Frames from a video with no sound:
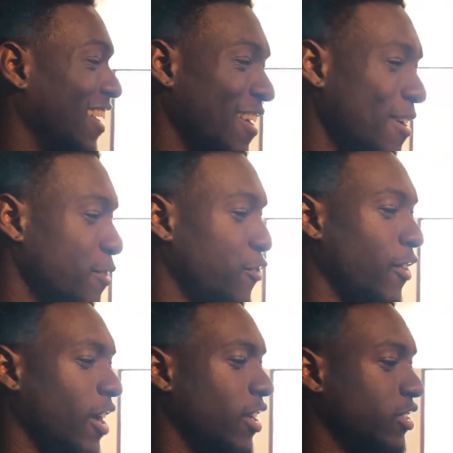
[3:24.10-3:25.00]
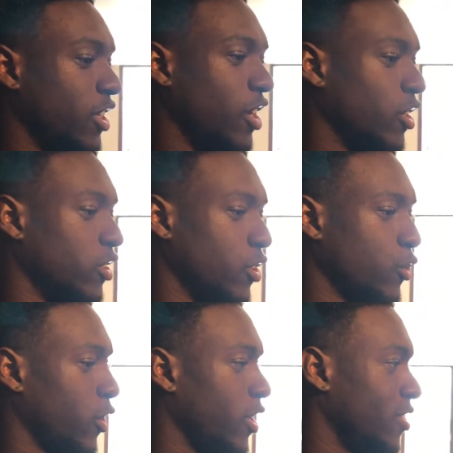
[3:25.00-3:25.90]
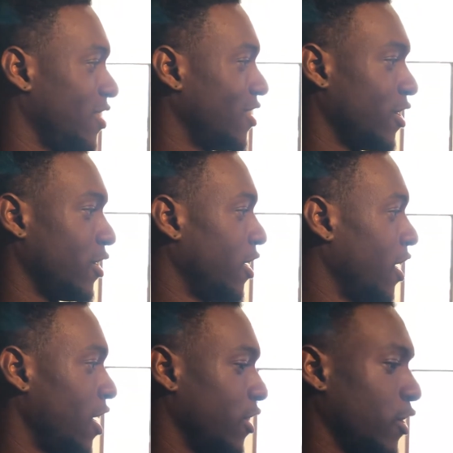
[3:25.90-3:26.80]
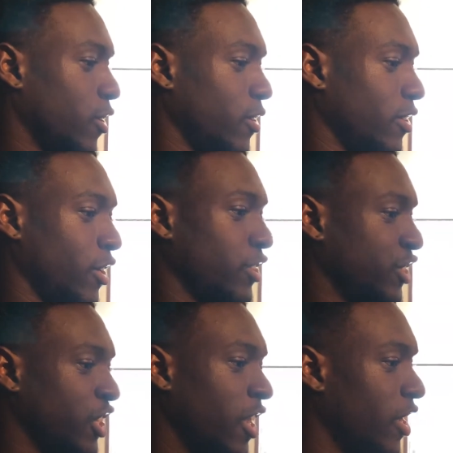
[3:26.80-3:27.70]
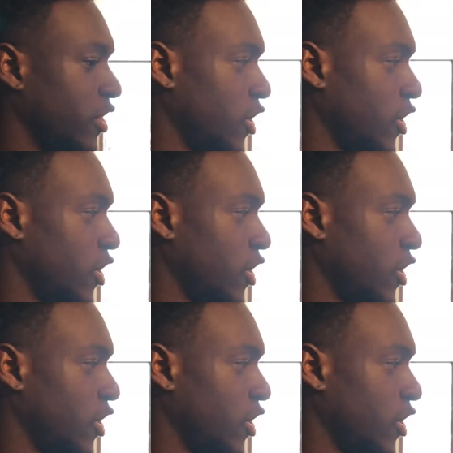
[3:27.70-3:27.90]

um, the fans they're they're crazy. They're they're they're energetic.